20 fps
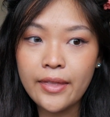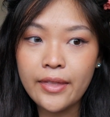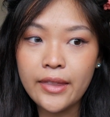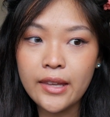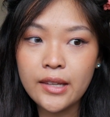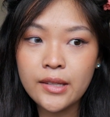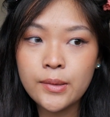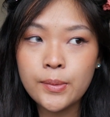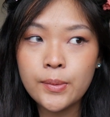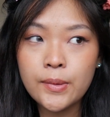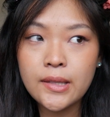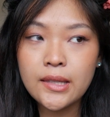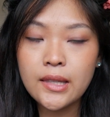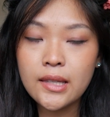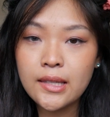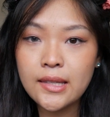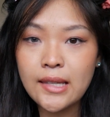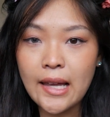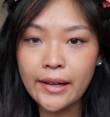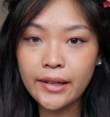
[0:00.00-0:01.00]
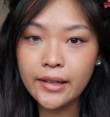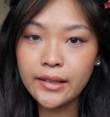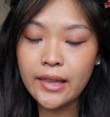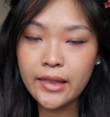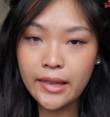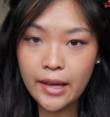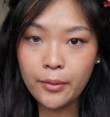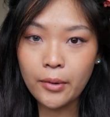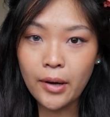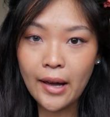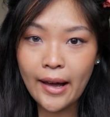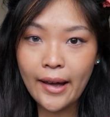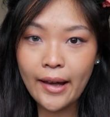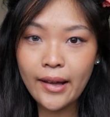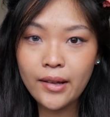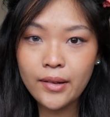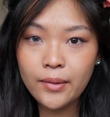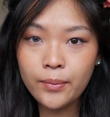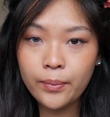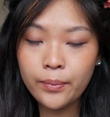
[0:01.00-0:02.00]
this was the standard that they were
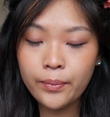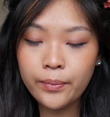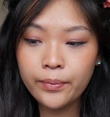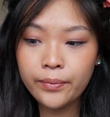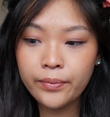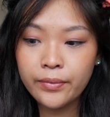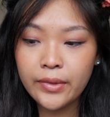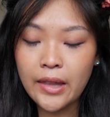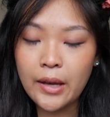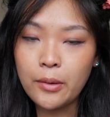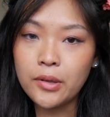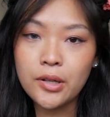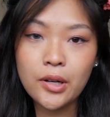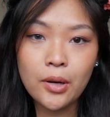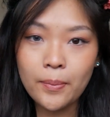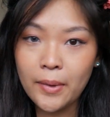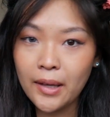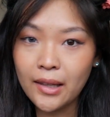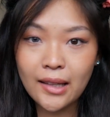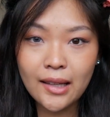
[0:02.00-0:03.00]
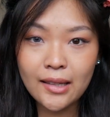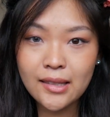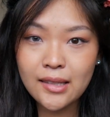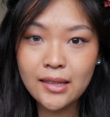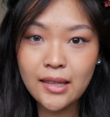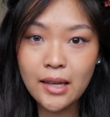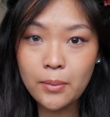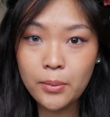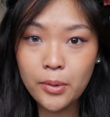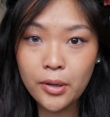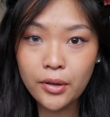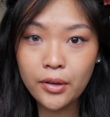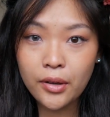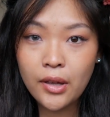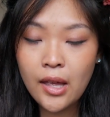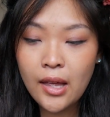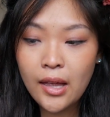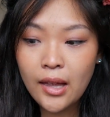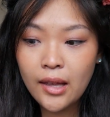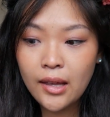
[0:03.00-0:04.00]
at, they would not be allowed to debut.
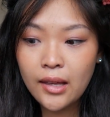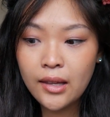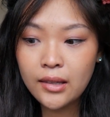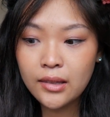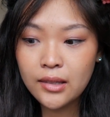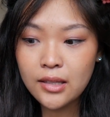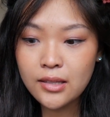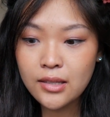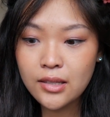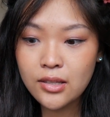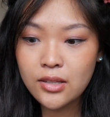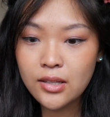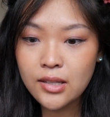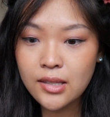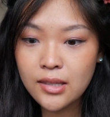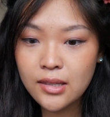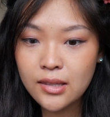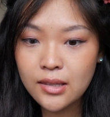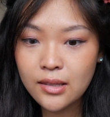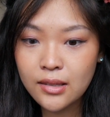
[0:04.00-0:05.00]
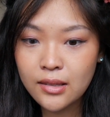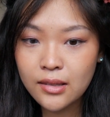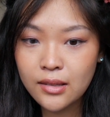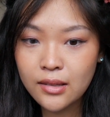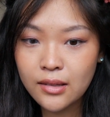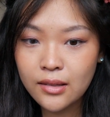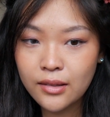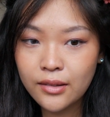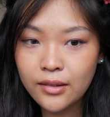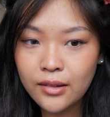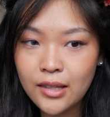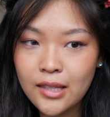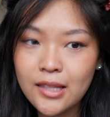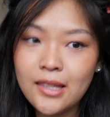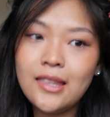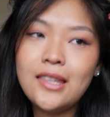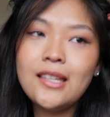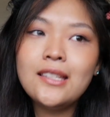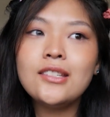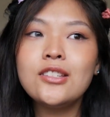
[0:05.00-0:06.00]
These are just
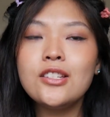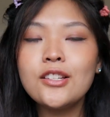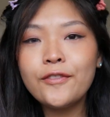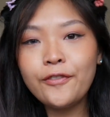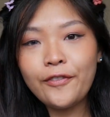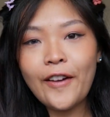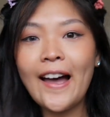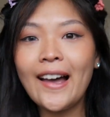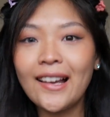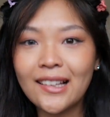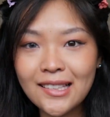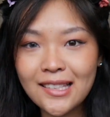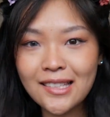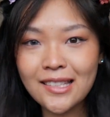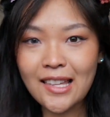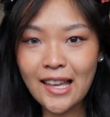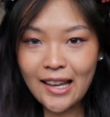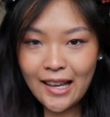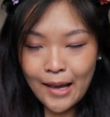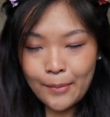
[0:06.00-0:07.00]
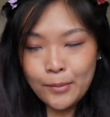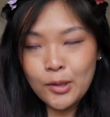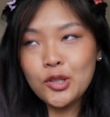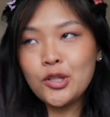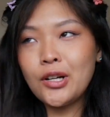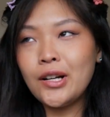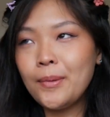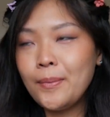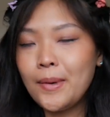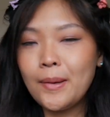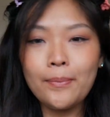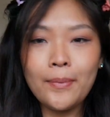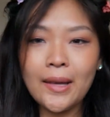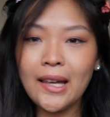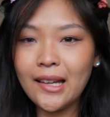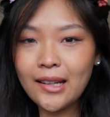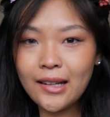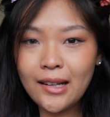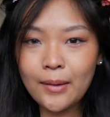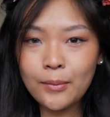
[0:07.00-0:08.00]
facts. Like, I'm not trying to be
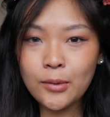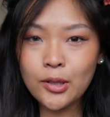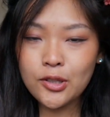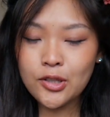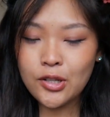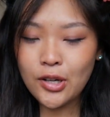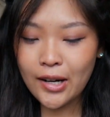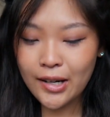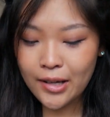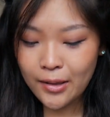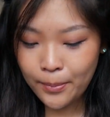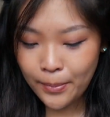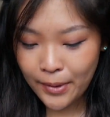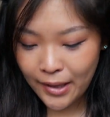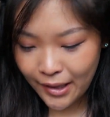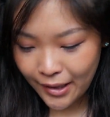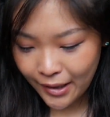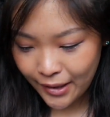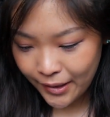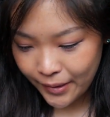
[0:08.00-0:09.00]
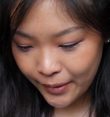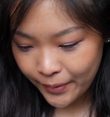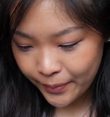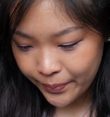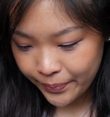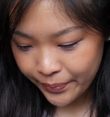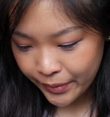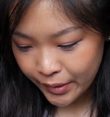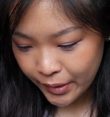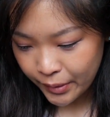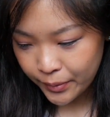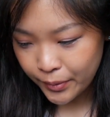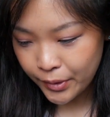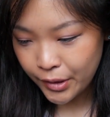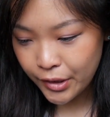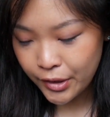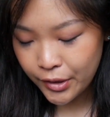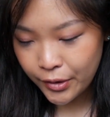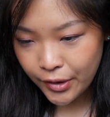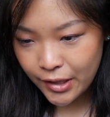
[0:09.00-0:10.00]
mean, I'm not trying to be
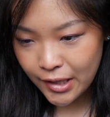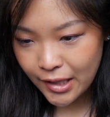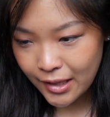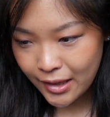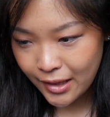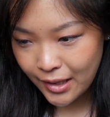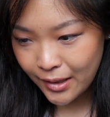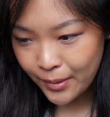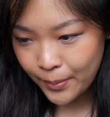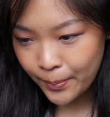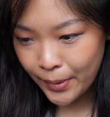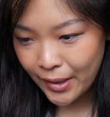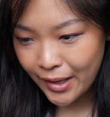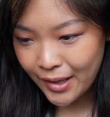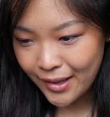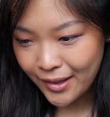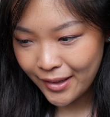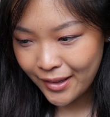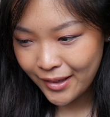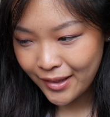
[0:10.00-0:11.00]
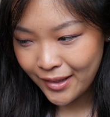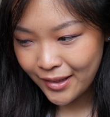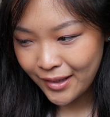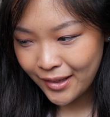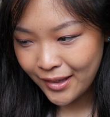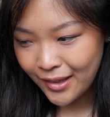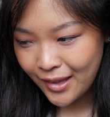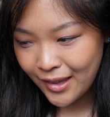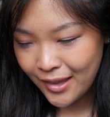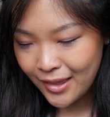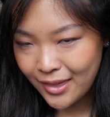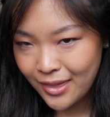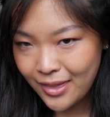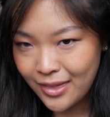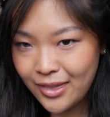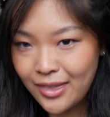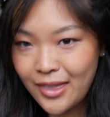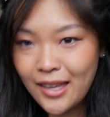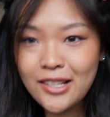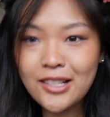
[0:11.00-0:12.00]
rude or anything, but
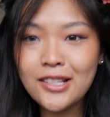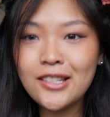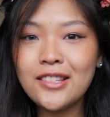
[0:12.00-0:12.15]
they're